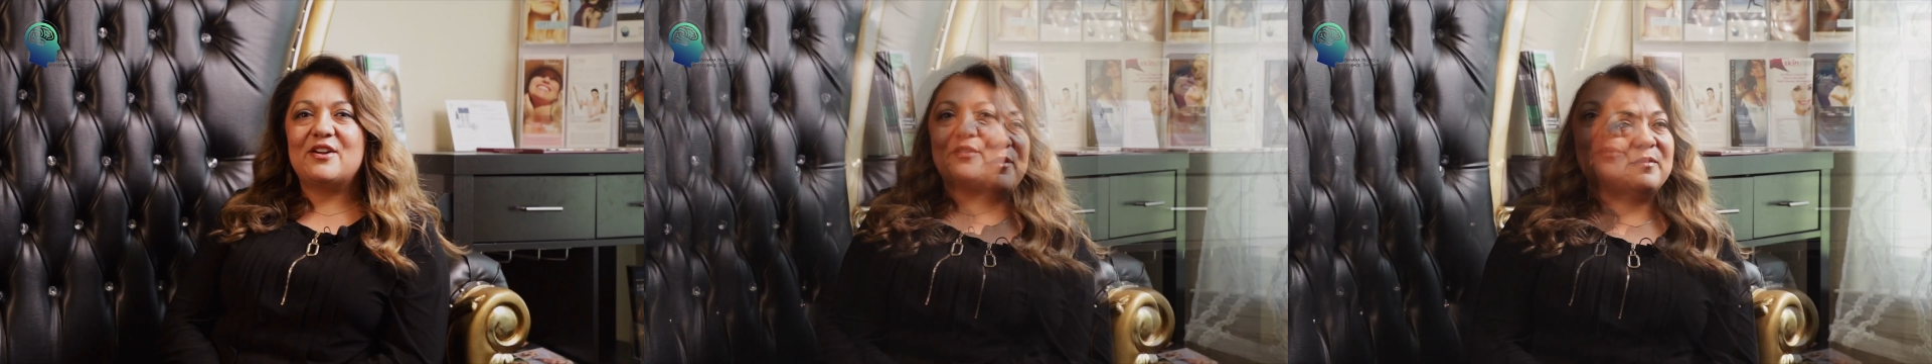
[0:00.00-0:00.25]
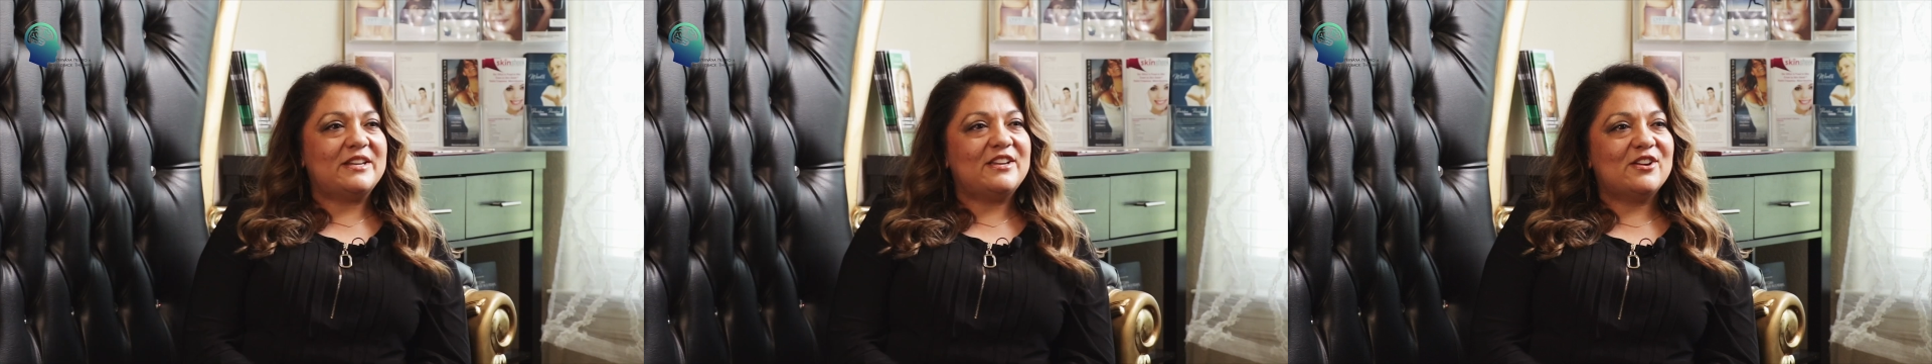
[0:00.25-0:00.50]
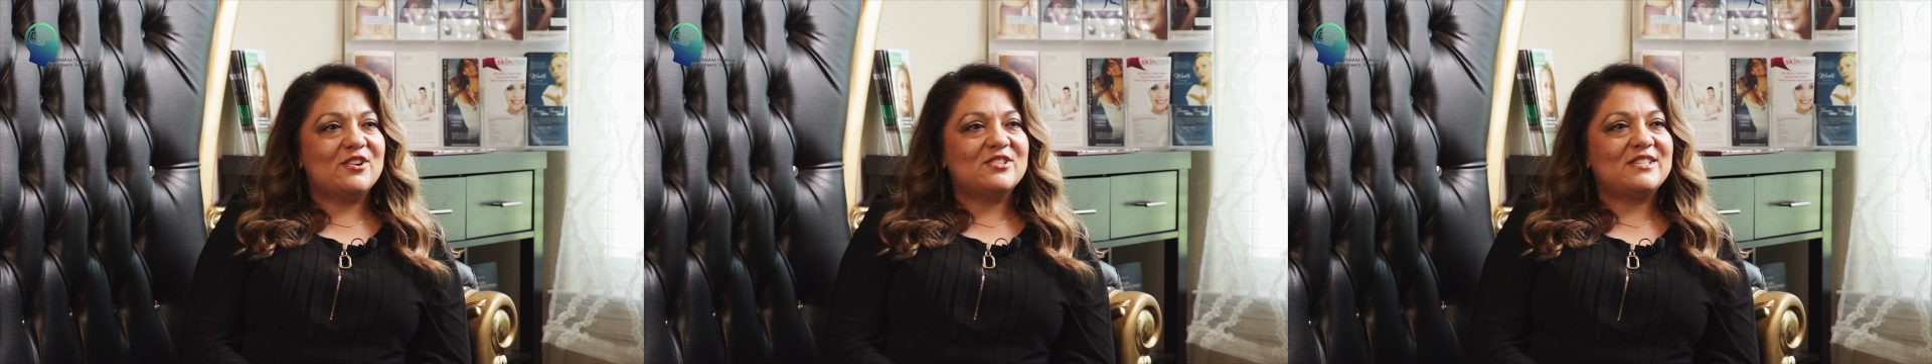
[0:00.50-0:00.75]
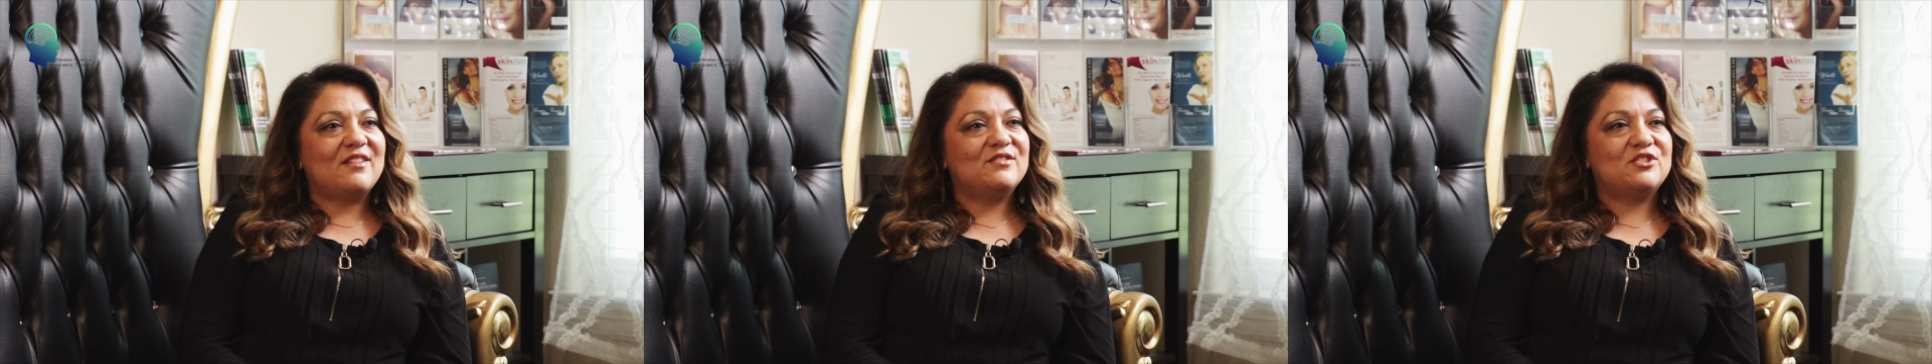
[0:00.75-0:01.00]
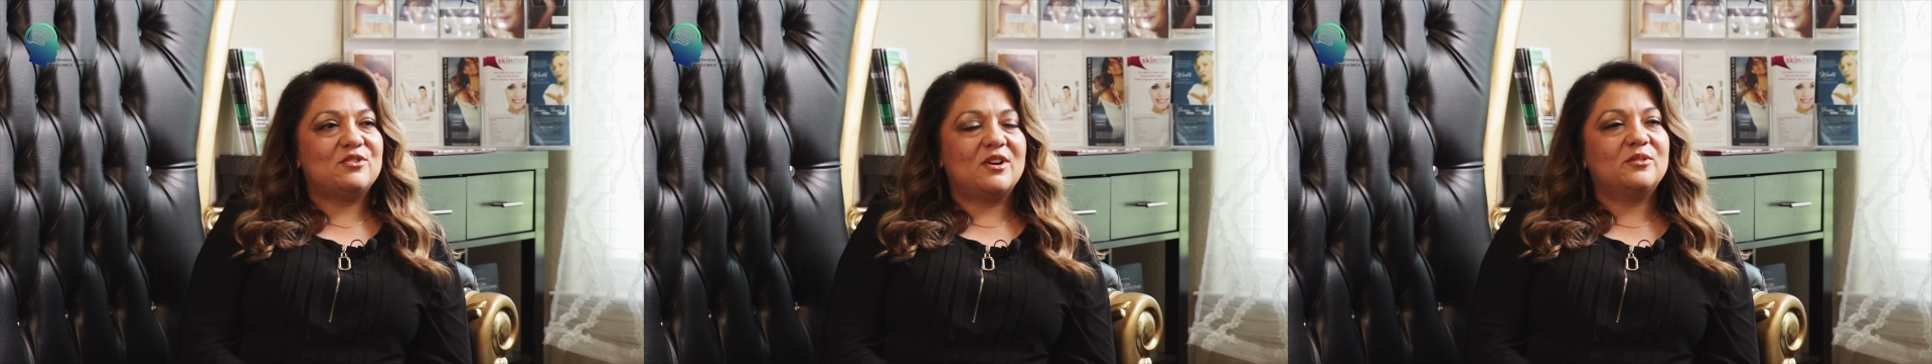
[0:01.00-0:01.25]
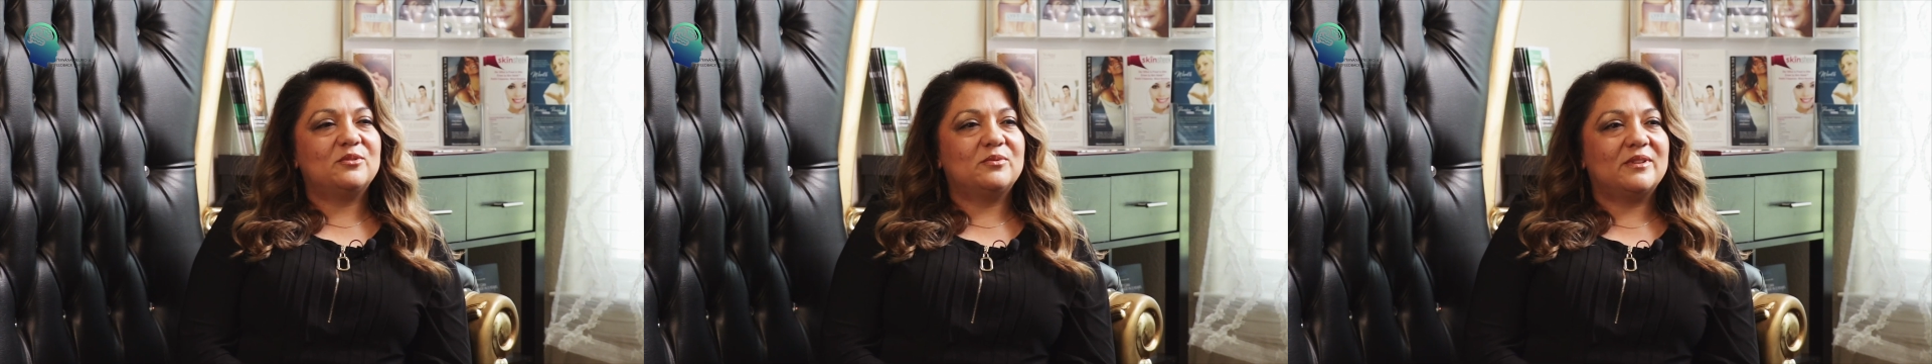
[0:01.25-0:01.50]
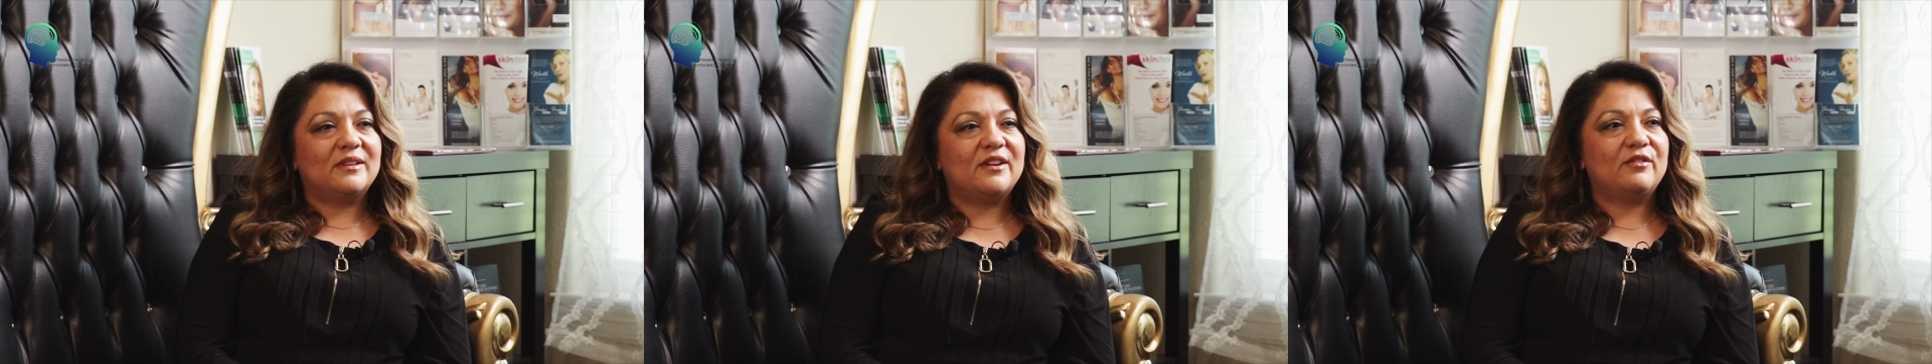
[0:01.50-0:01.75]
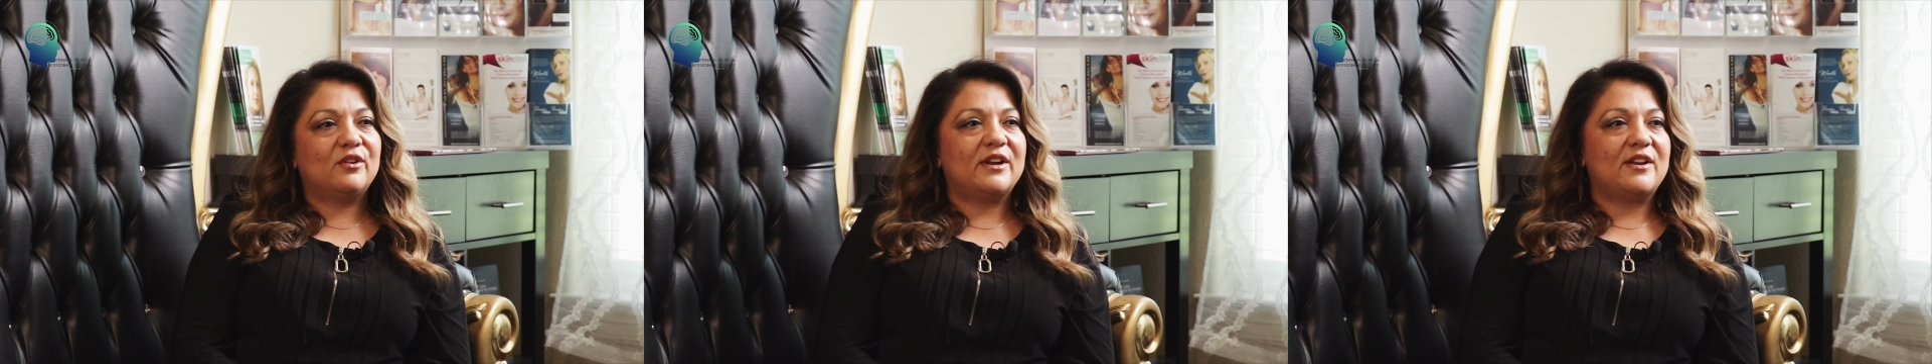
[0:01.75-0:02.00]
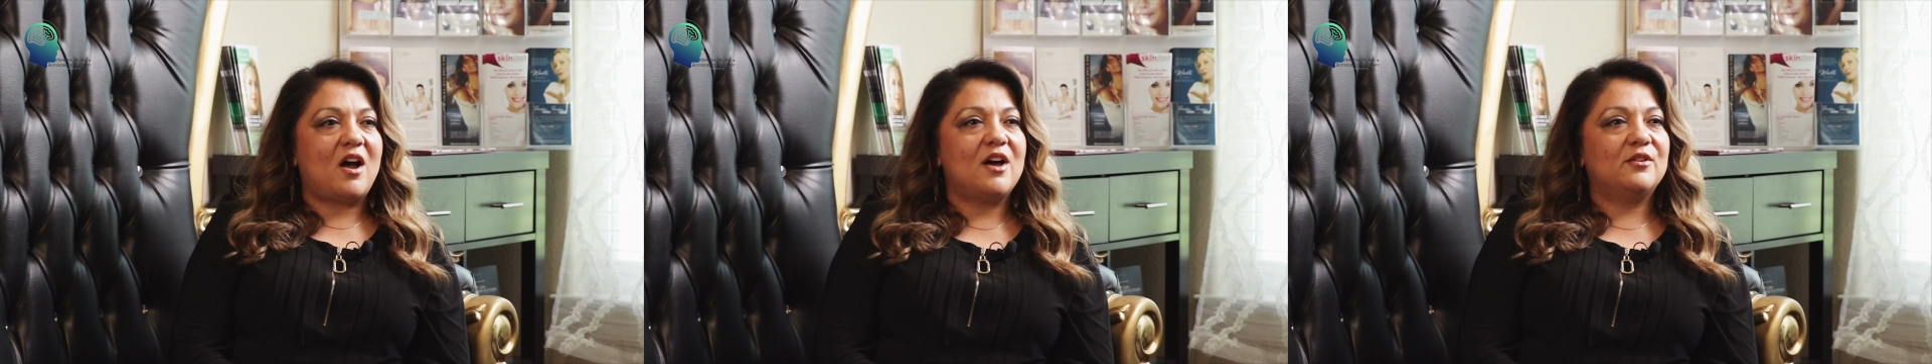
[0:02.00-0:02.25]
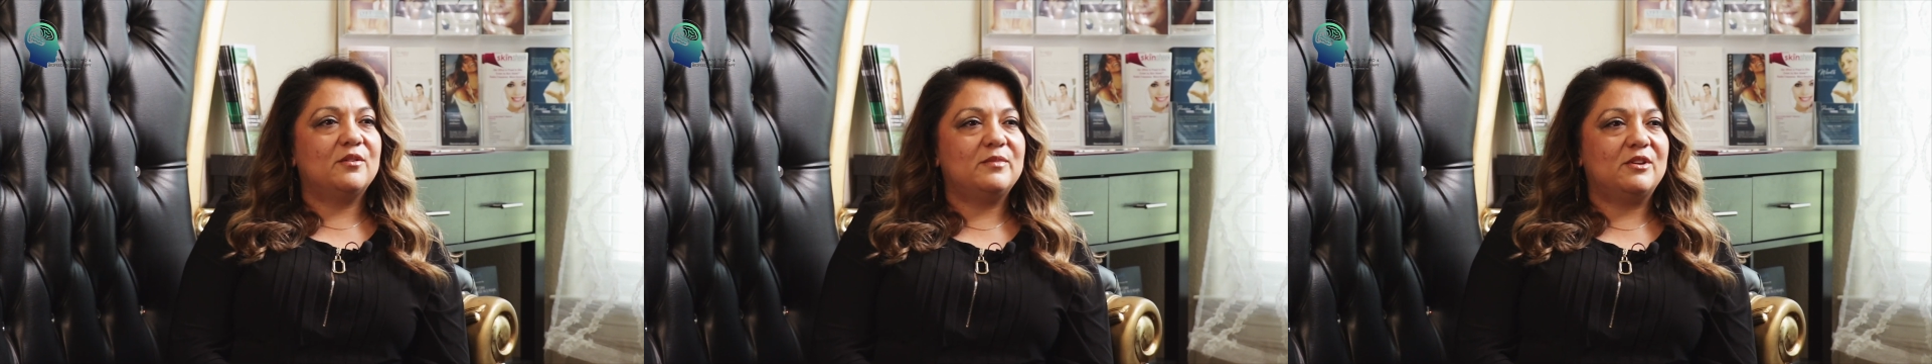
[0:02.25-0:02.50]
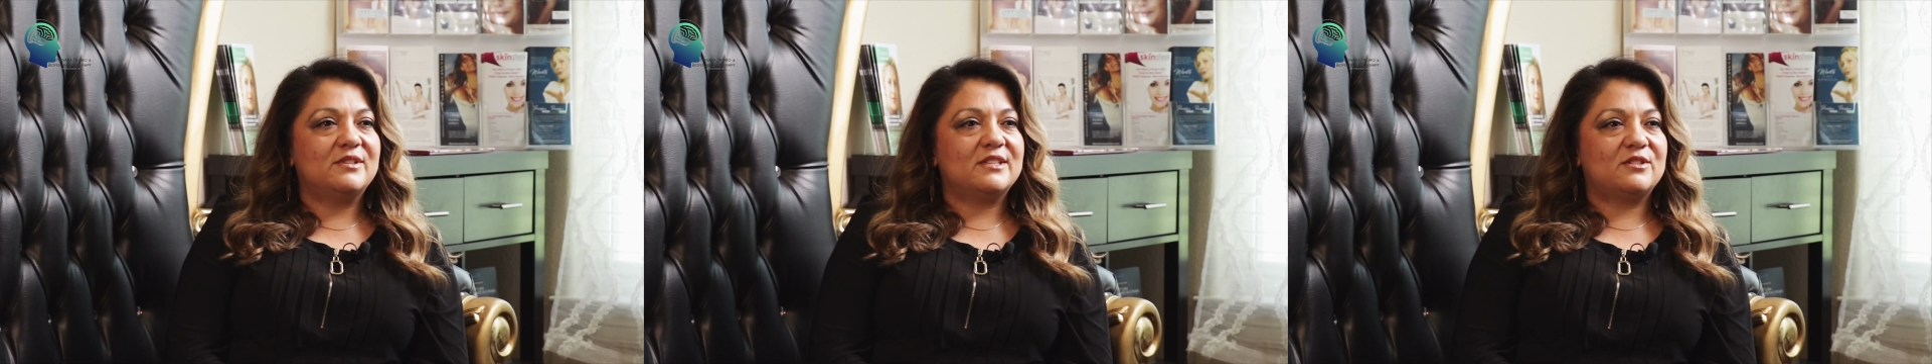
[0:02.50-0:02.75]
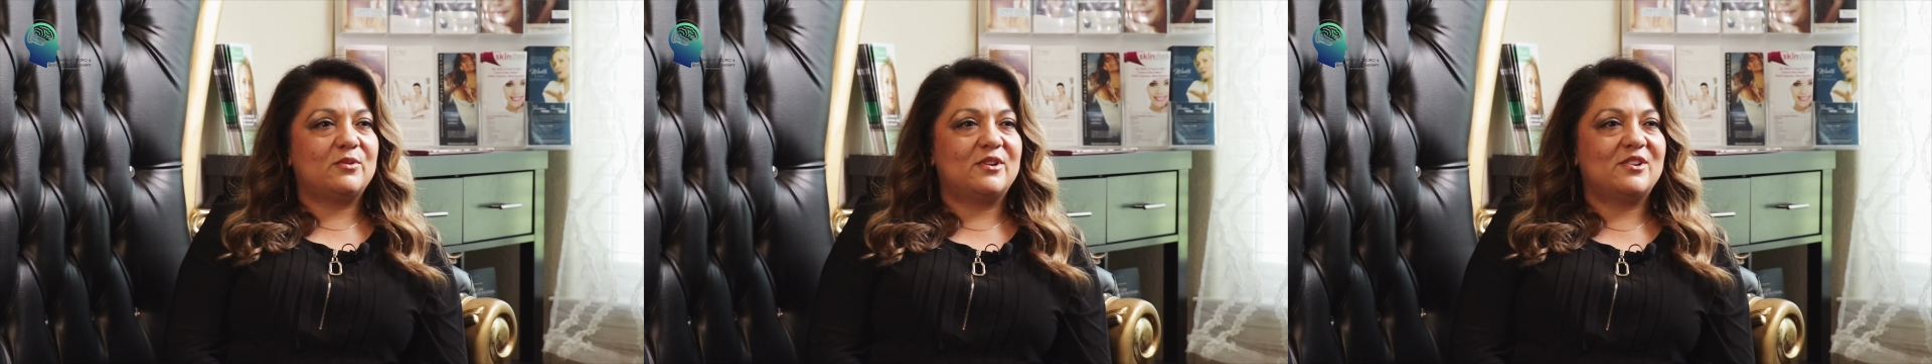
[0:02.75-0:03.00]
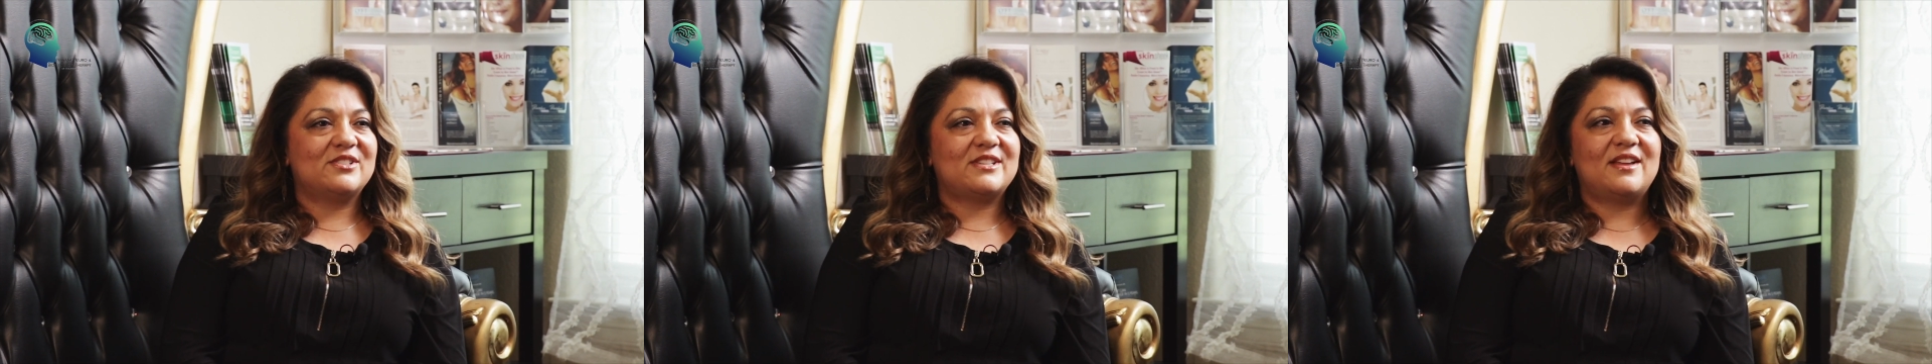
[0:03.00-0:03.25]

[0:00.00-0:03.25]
For many years, I've struggled with liver and autoimmune disorders